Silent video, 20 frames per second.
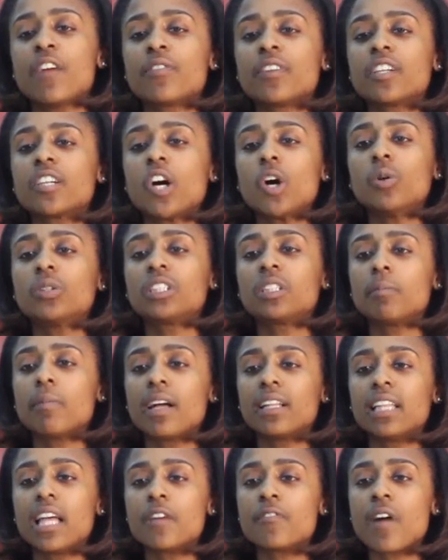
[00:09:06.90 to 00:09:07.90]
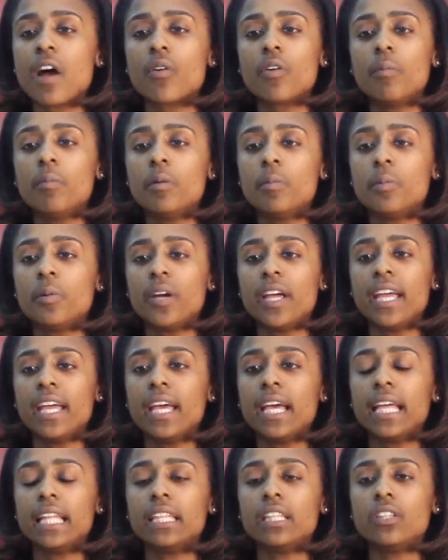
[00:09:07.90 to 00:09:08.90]
Every coach in my life I remember,
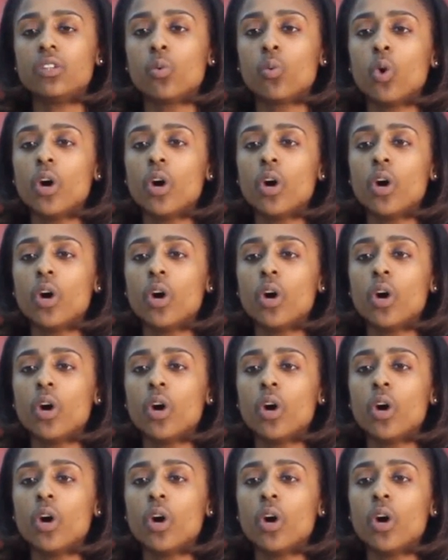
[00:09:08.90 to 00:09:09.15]
and